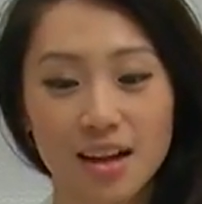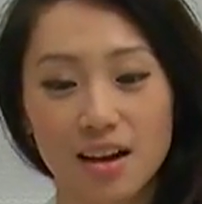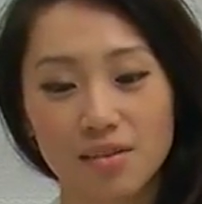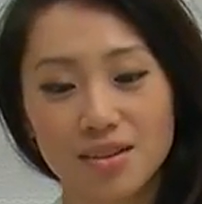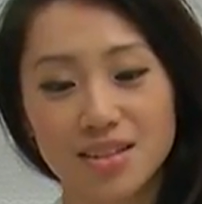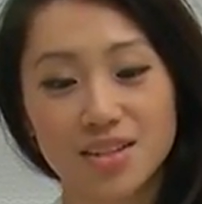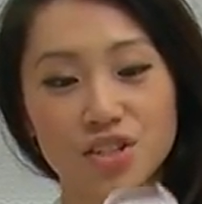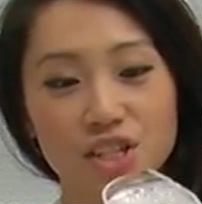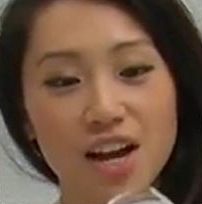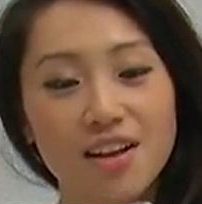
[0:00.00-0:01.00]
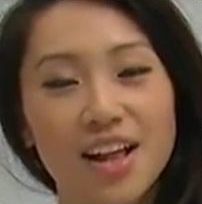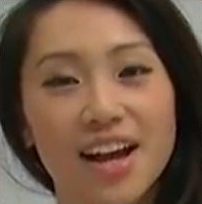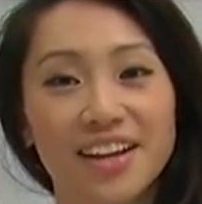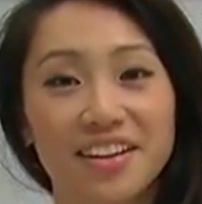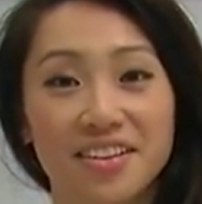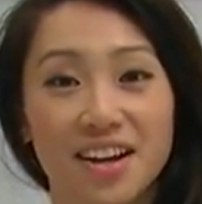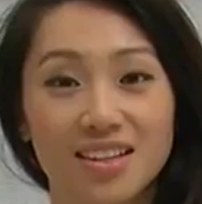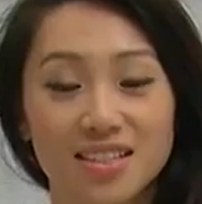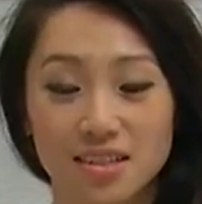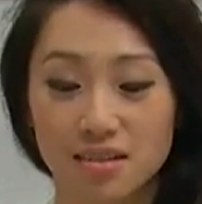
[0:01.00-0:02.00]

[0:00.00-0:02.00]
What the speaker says: now is the Gel Height Enhancer.